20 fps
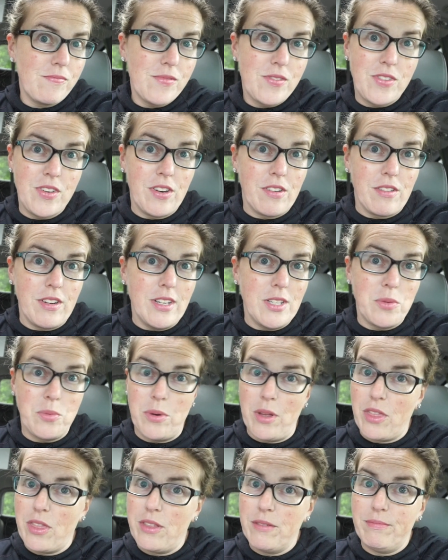series
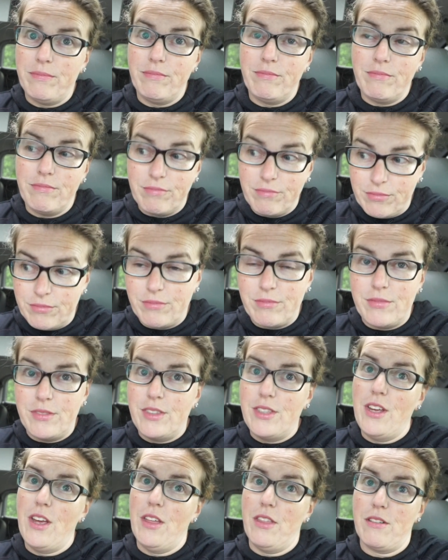with
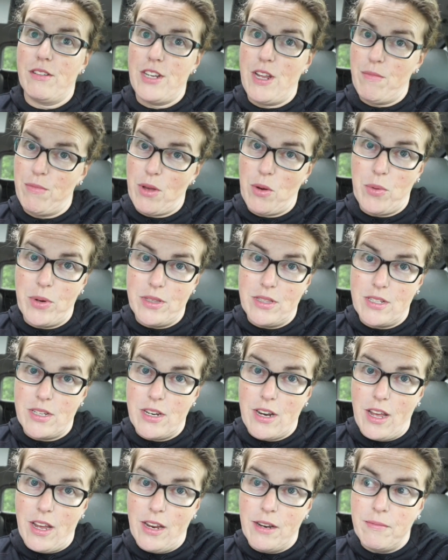the other team that wins
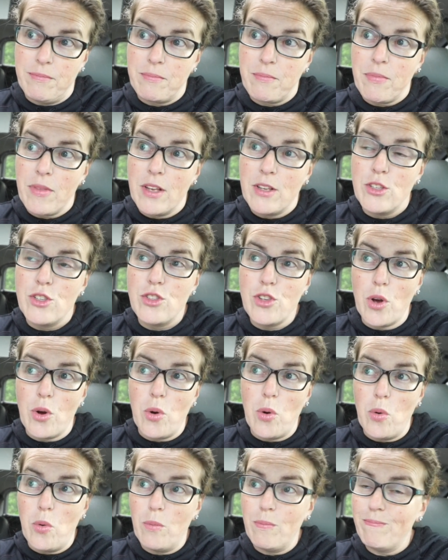tonight.
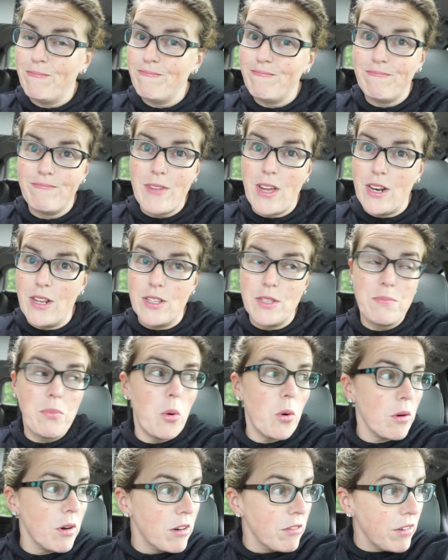So it is
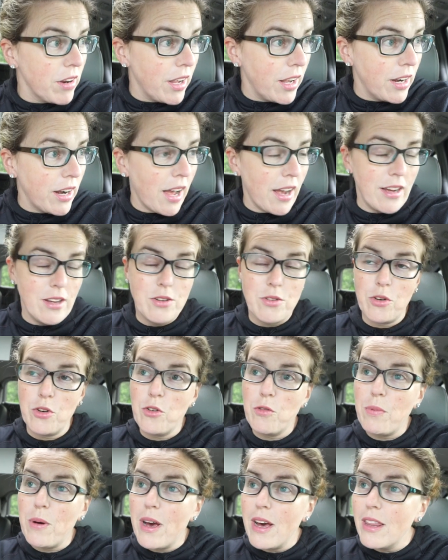pouring rain. I
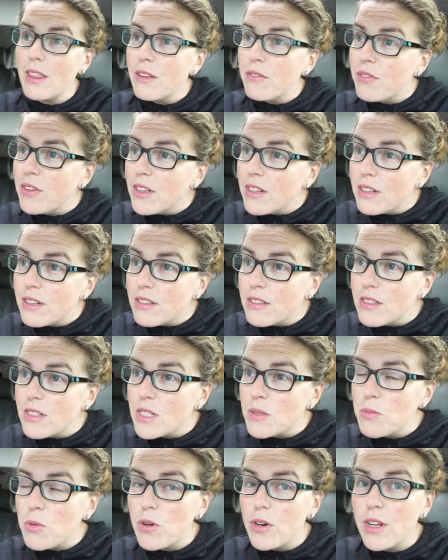drove by the fields
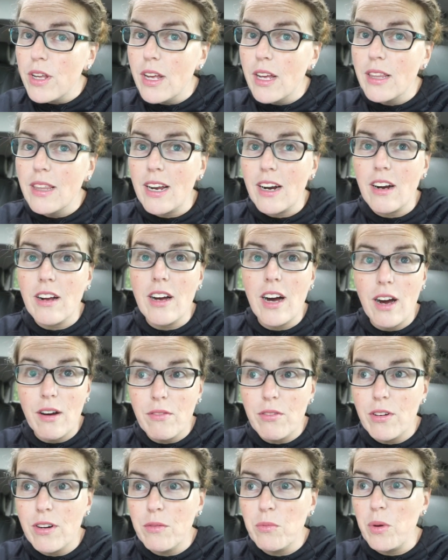this morning. They're
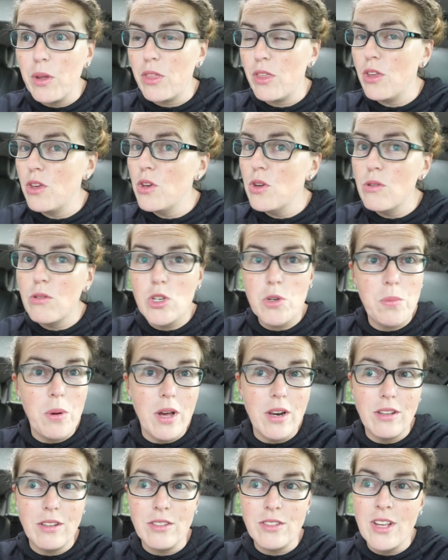covered with huge
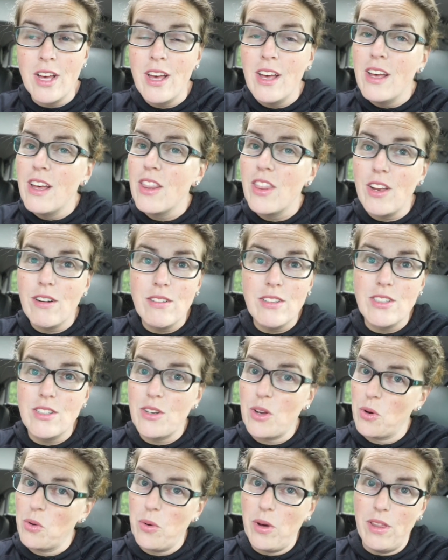puddles. There is
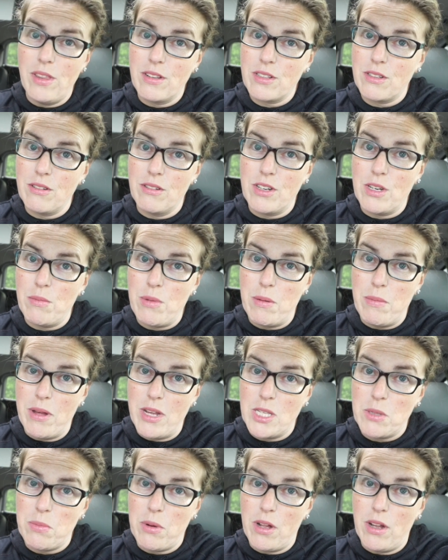no way there's going to be
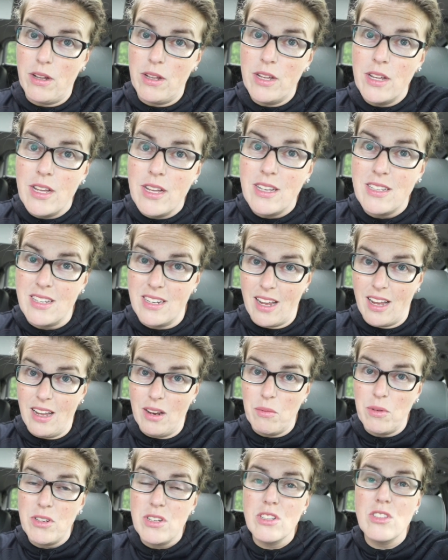baseball
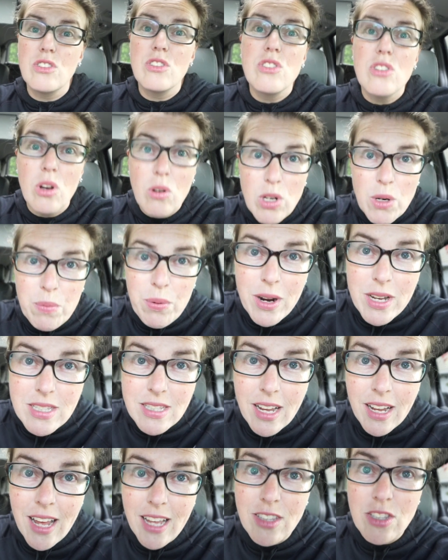tonight, which is so
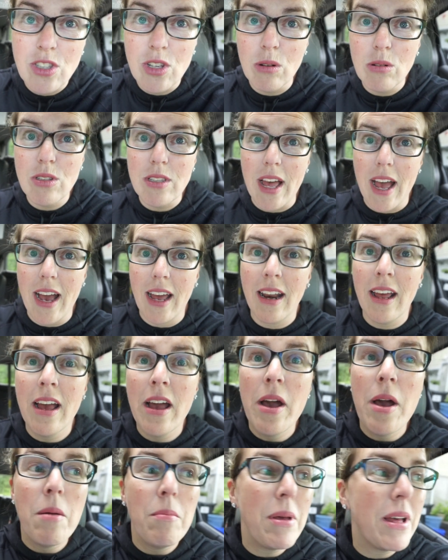depressing and so sad
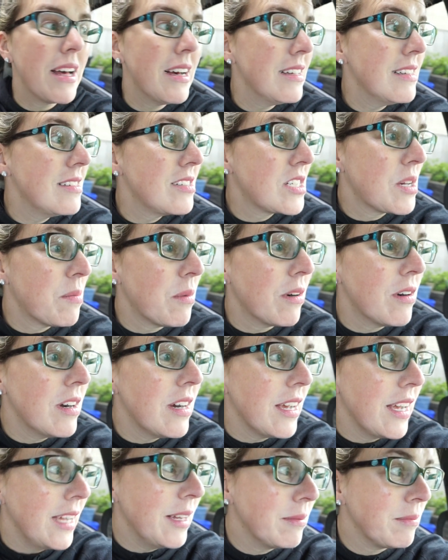because tomorrow
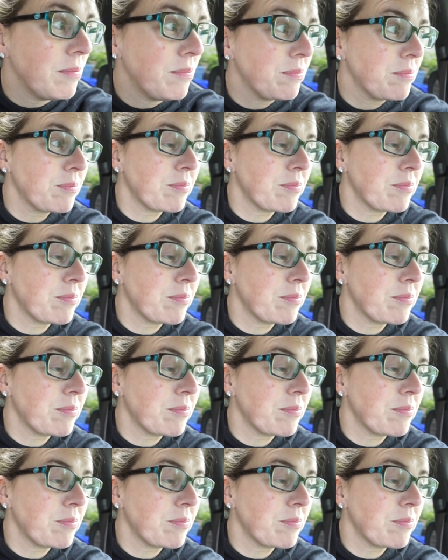night